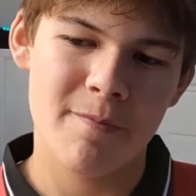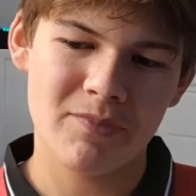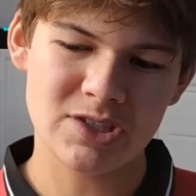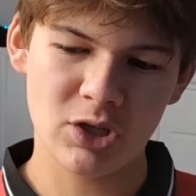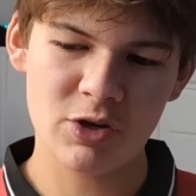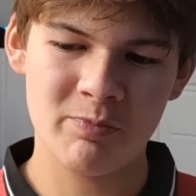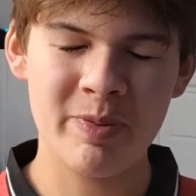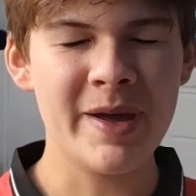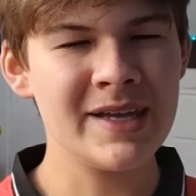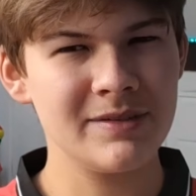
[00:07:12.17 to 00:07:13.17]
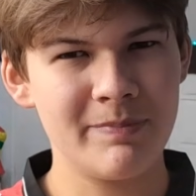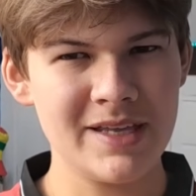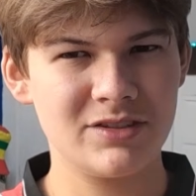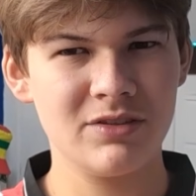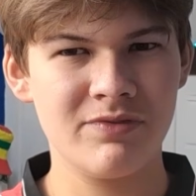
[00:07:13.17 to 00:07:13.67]
There's a lot of
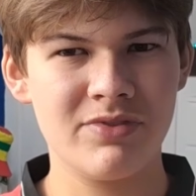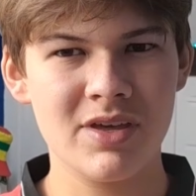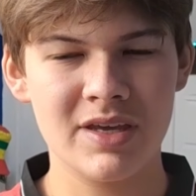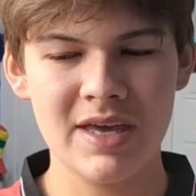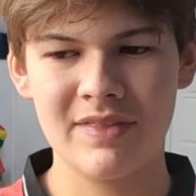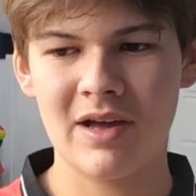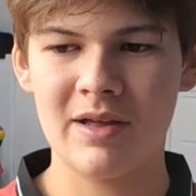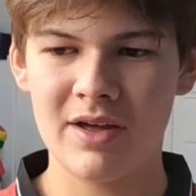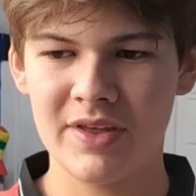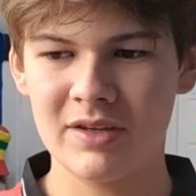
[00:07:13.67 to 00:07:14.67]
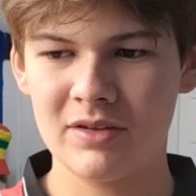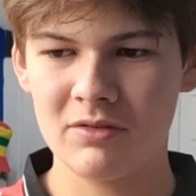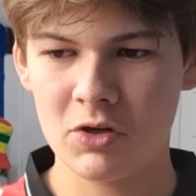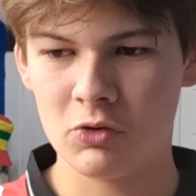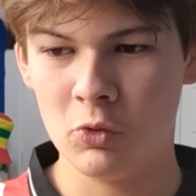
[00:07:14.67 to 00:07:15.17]
bits of the kit that I think
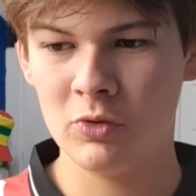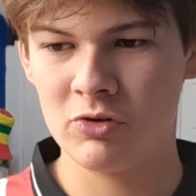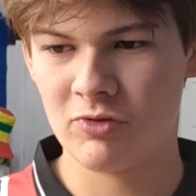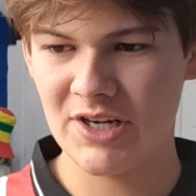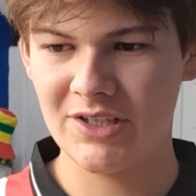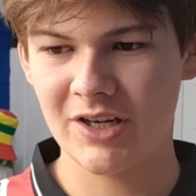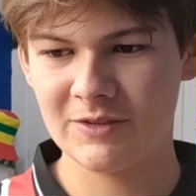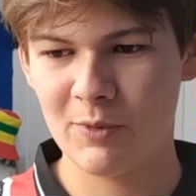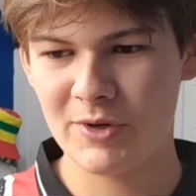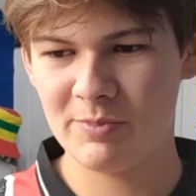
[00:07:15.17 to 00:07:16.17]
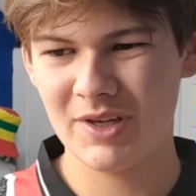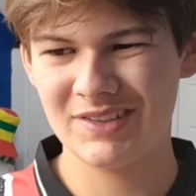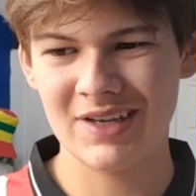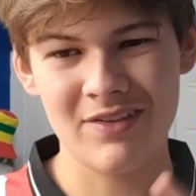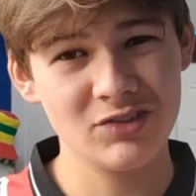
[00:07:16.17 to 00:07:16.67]
are really nice, but when you put it
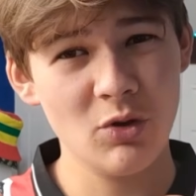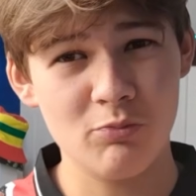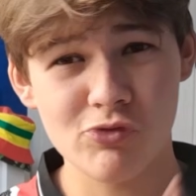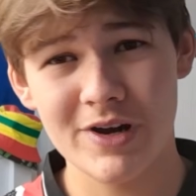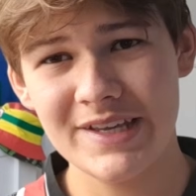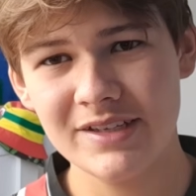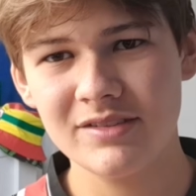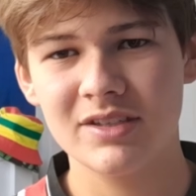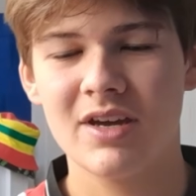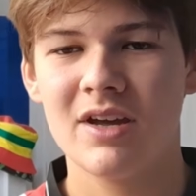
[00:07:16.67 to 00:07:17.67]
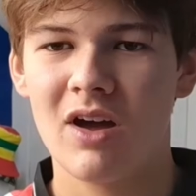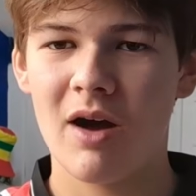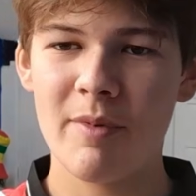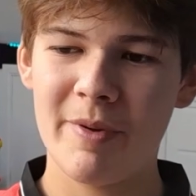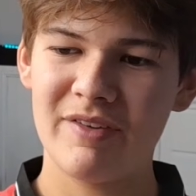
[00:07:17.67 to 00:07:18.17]
together, it's not brilliant.
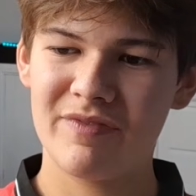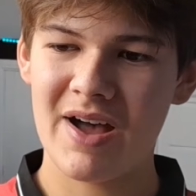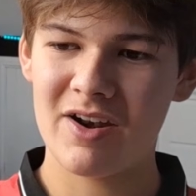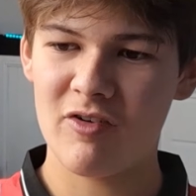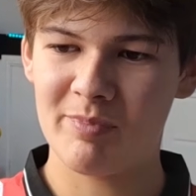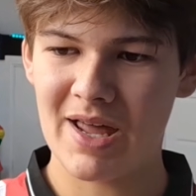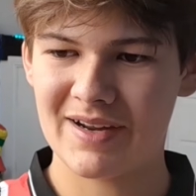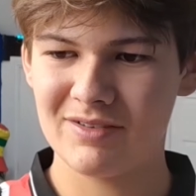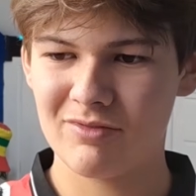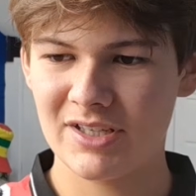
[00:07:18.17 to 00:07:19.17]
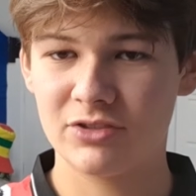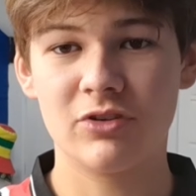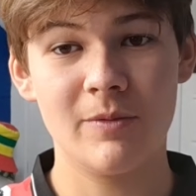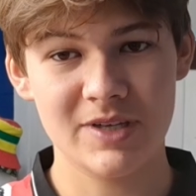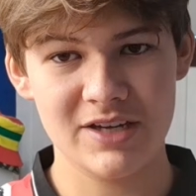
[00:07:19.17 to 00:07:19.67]
I'm a big fan of black and red
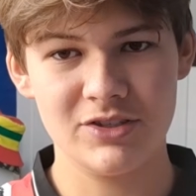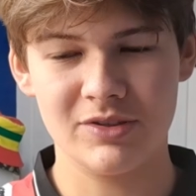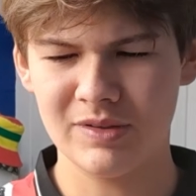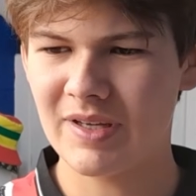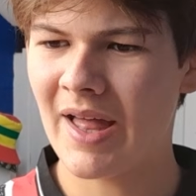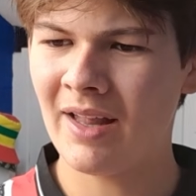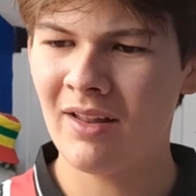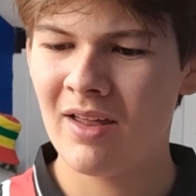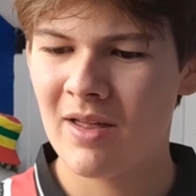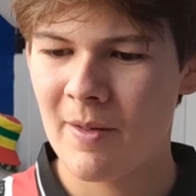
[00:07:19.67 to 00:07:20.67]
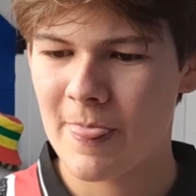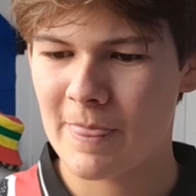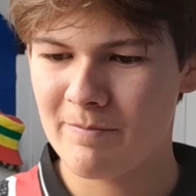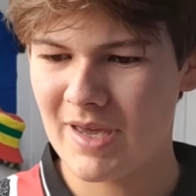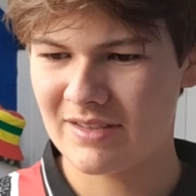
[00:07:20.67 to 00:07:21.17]
stripes, as you can tell,
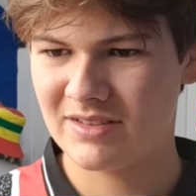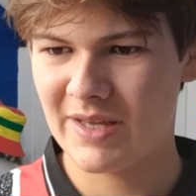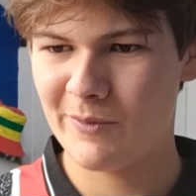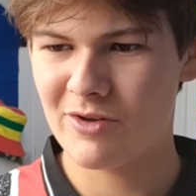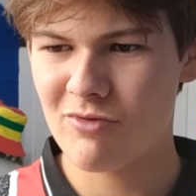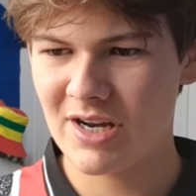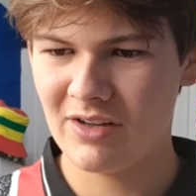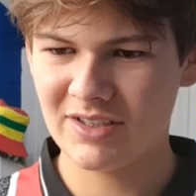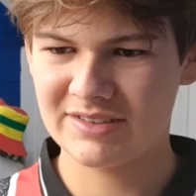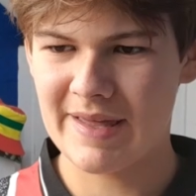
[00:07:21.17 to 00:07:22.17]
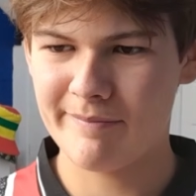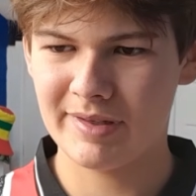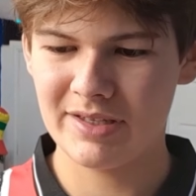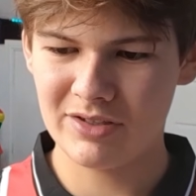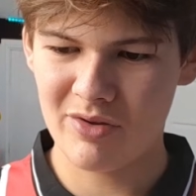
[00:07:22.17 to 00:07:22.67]
mixed in with a really nice
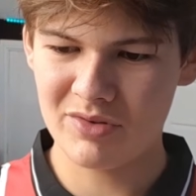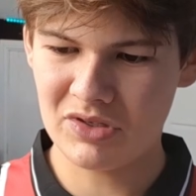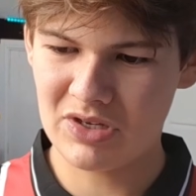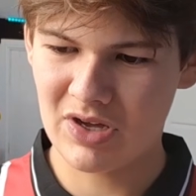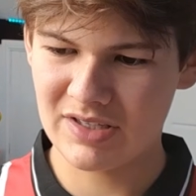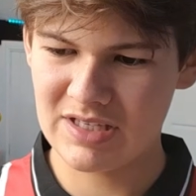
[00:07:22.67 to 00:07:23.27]
template. You know, you can kind of